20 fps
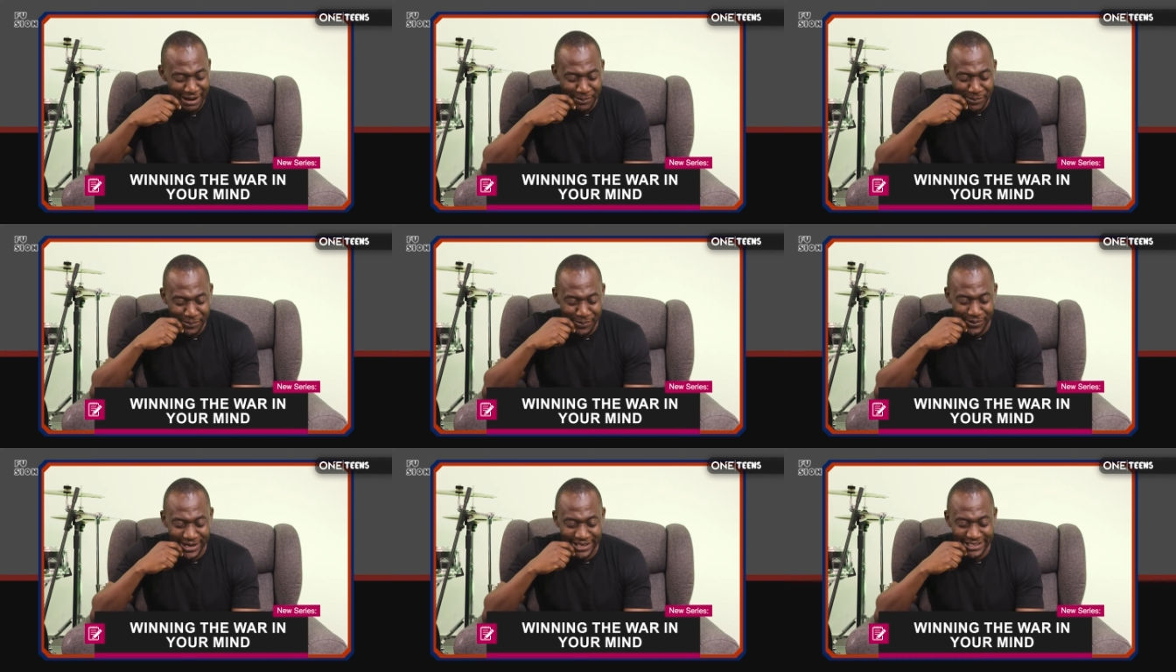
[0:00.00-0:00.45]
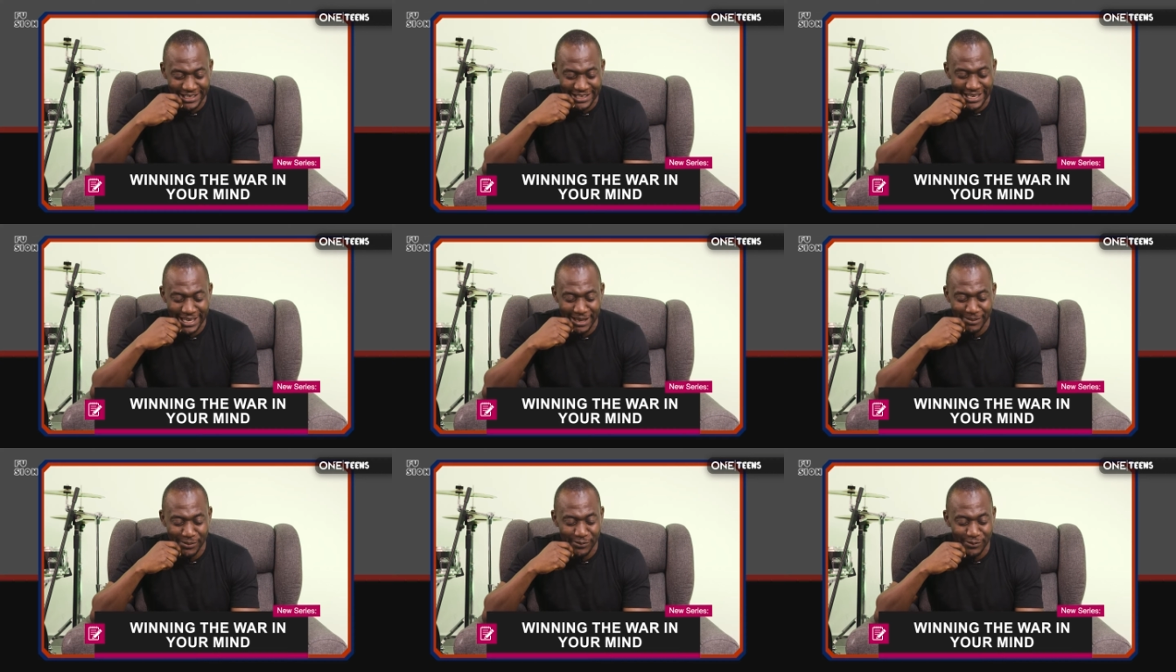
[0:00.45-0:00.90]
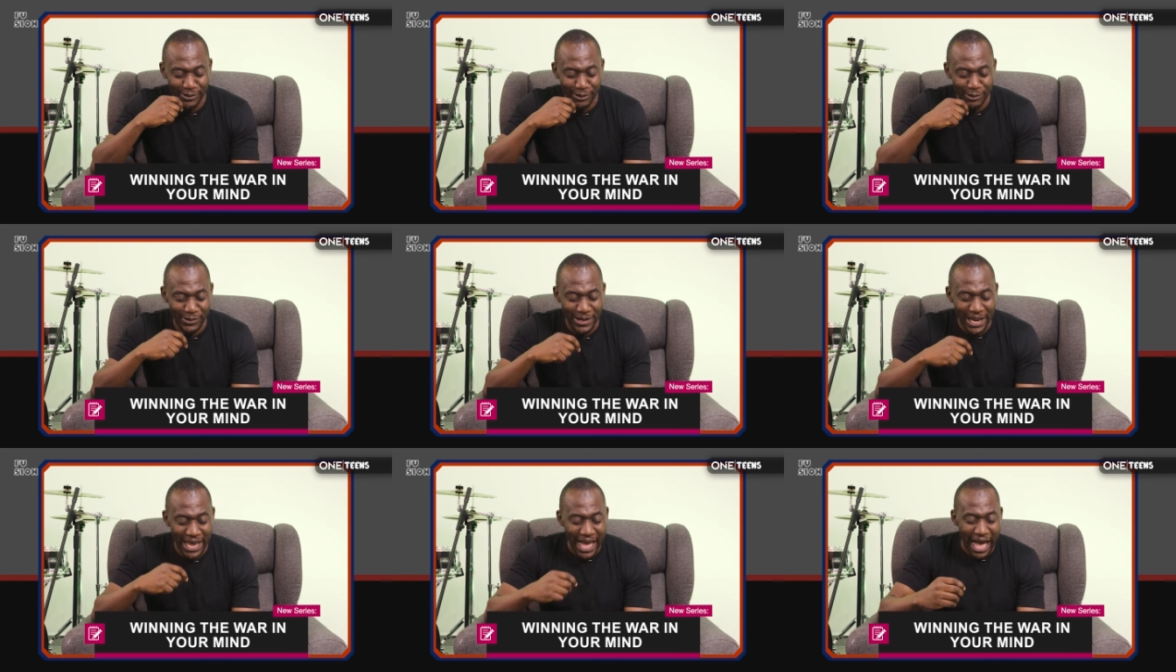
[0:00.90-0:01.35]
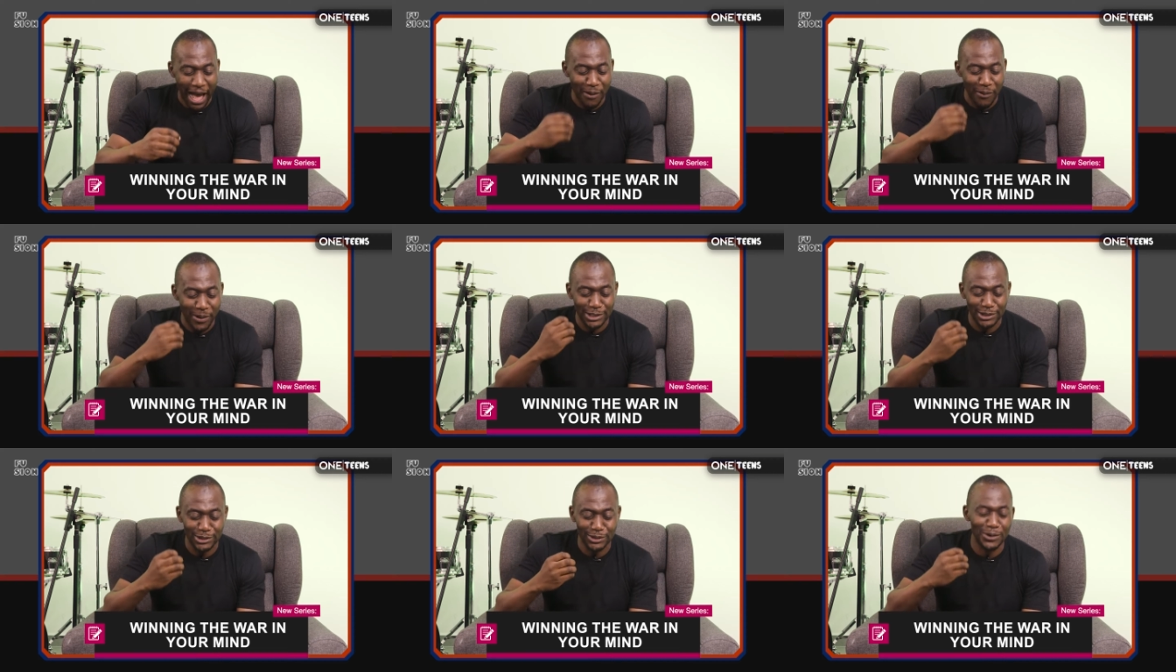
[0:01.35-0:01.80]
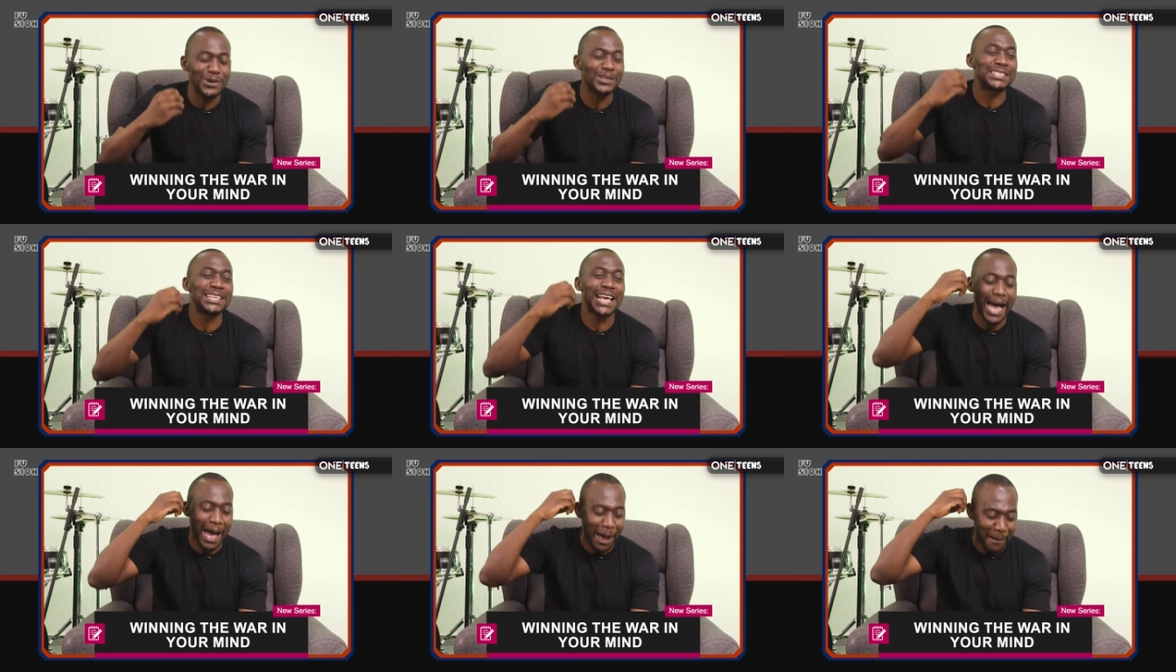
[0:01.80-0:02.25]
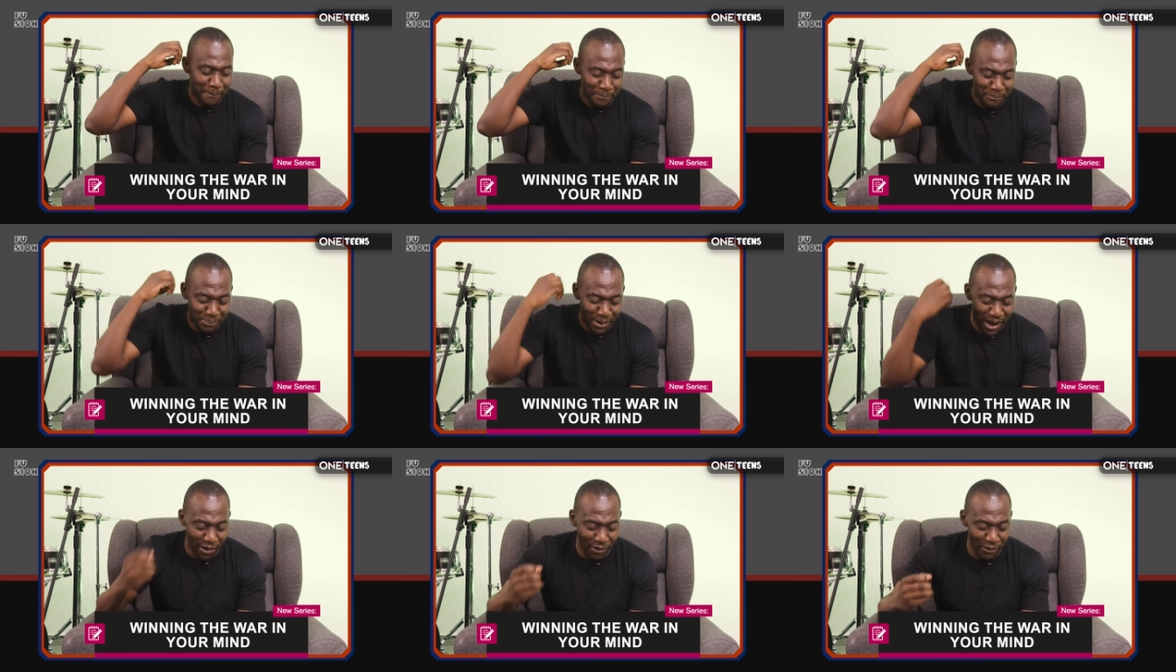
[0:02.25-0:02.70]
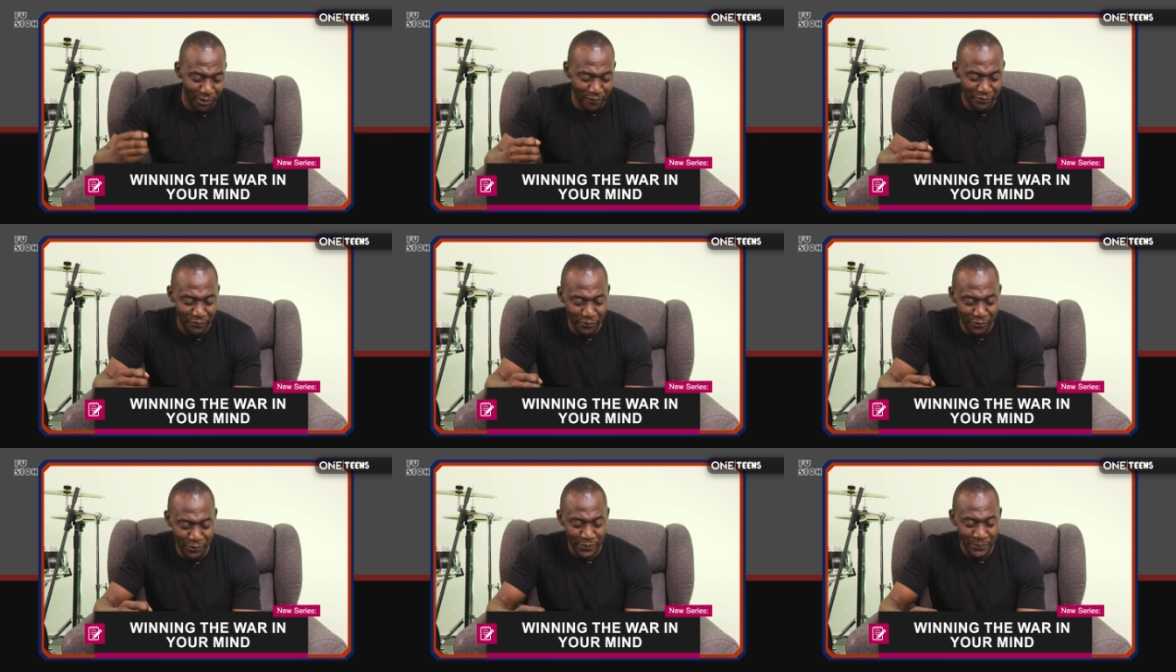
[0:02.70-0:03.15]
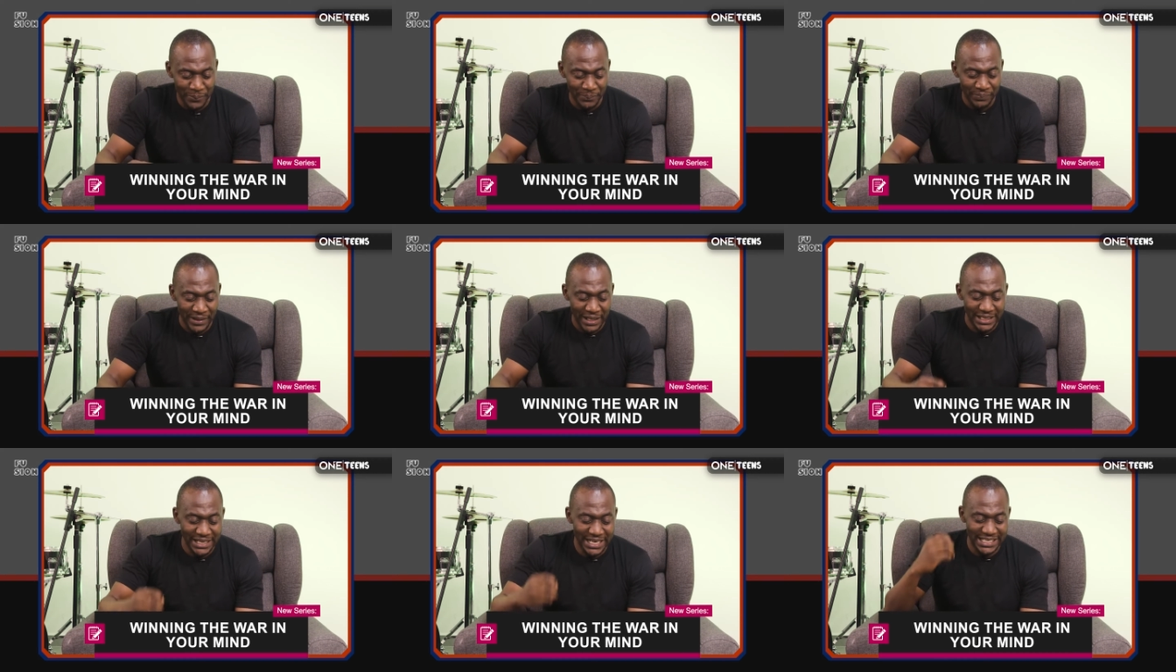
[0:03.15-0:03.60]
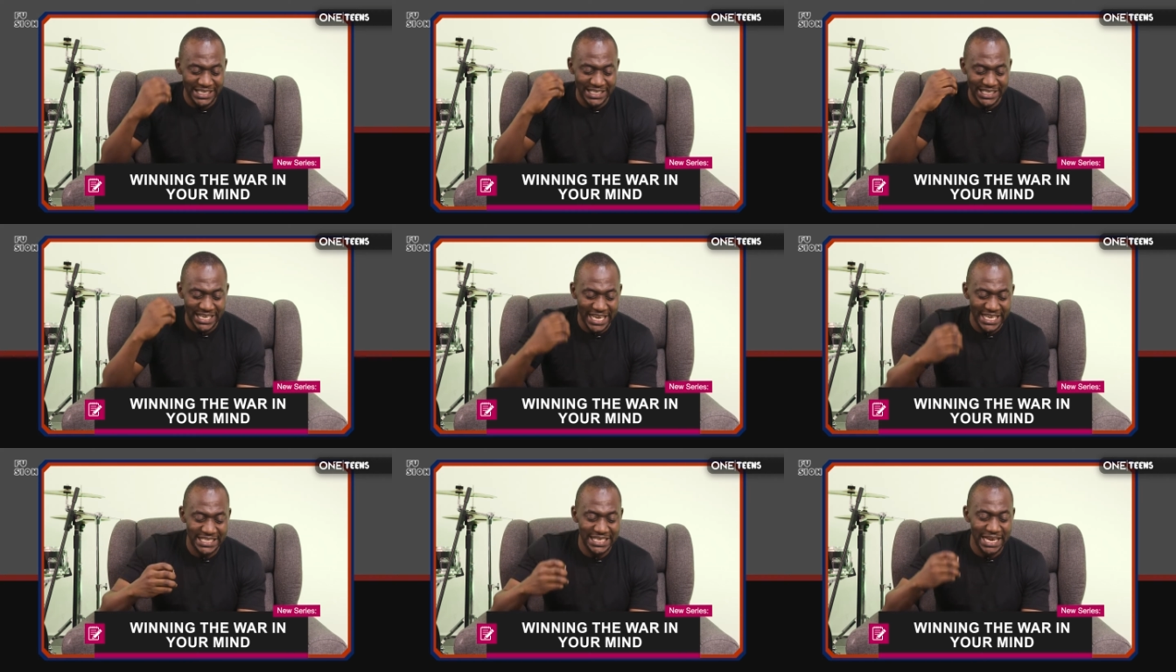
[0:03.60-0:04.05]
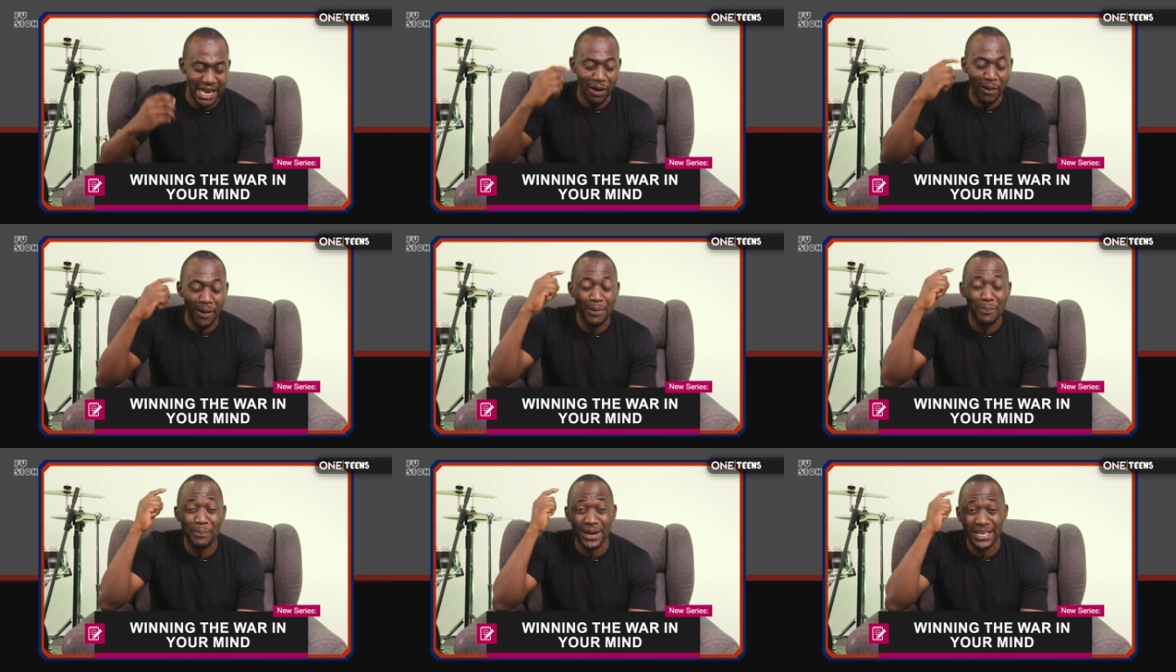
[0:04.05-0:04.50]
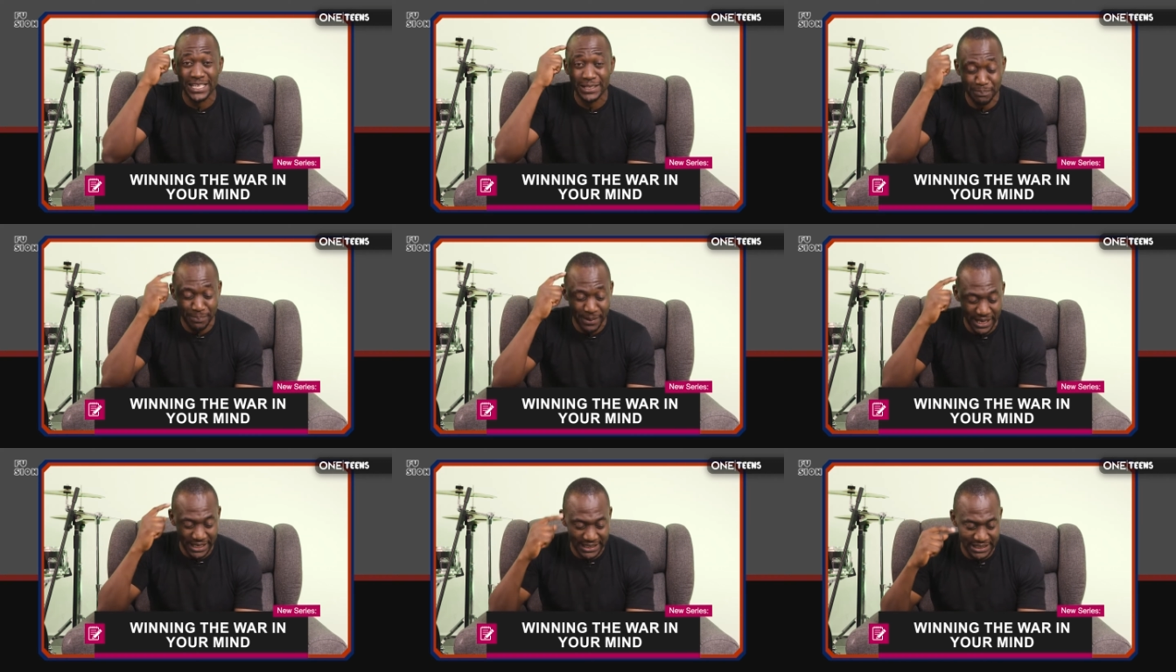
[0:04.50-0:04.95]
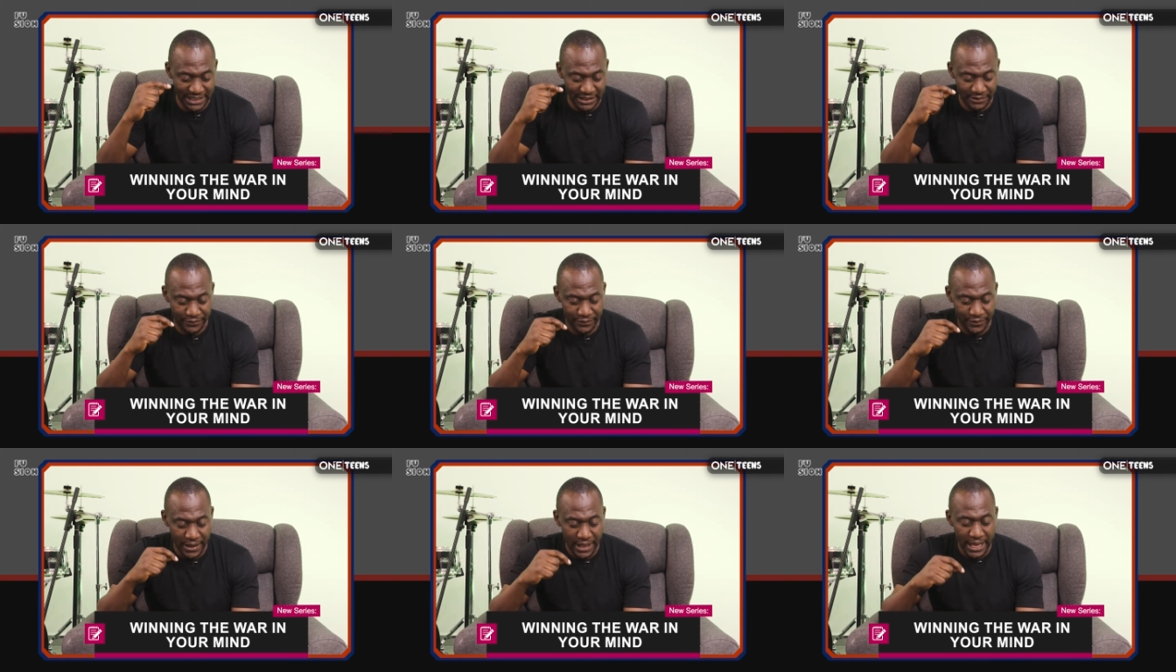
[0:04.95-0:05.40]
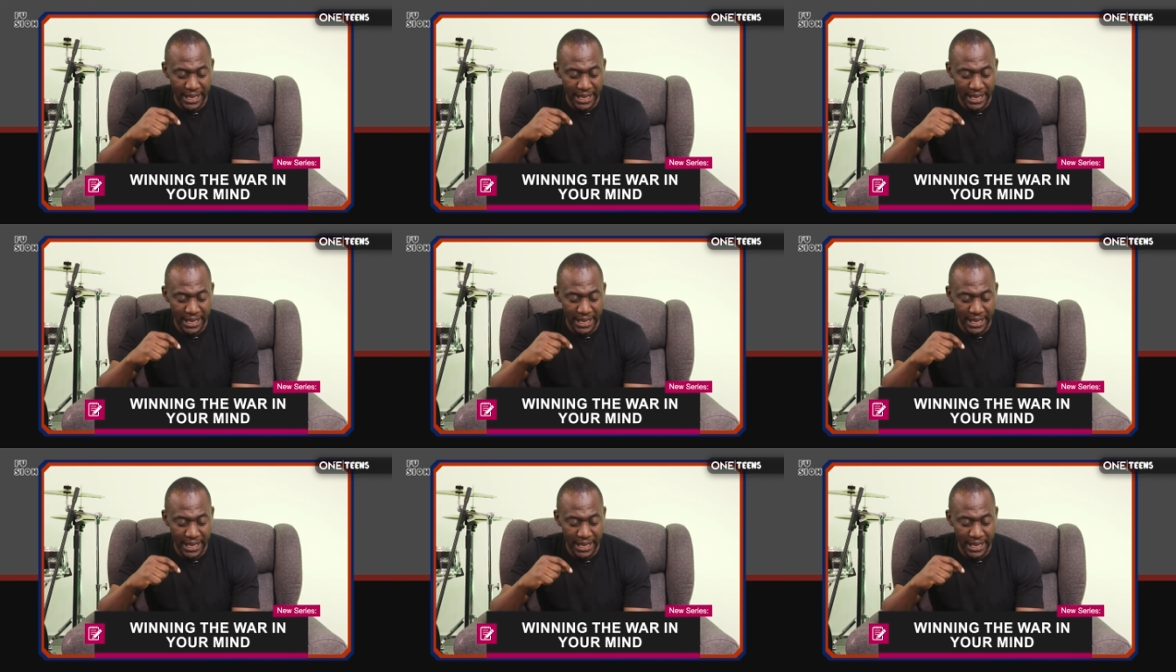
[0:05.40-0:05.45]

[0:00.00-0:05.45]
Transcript: Praise the name of the Lord. Our thoughts are powerful. They change our perspective,